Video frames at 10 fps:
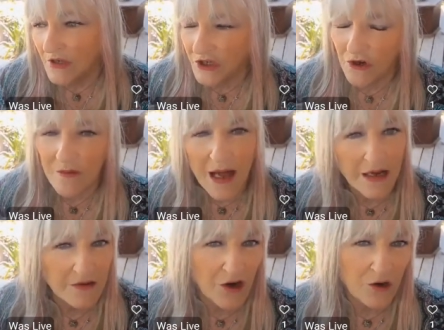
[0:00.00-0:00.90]
But two of
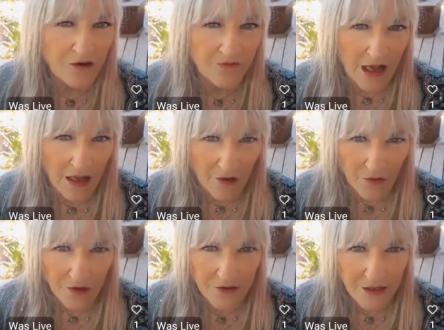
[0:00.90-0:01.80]
my devoted
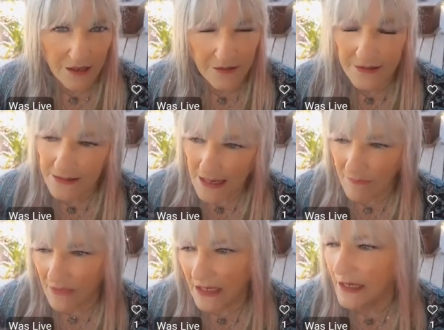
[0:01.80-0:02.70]
followers
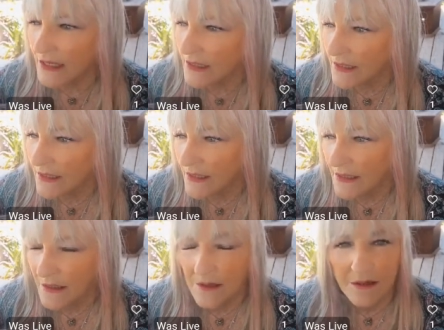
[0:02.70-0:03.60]
sent me
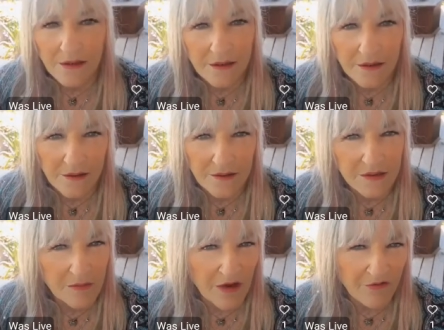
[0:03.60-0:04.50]

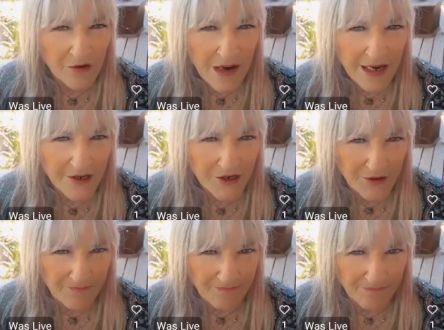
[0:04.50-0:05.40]
some
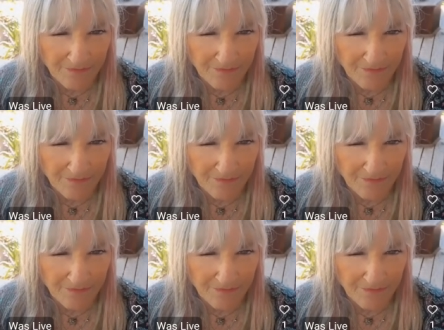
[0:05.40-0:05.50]
information.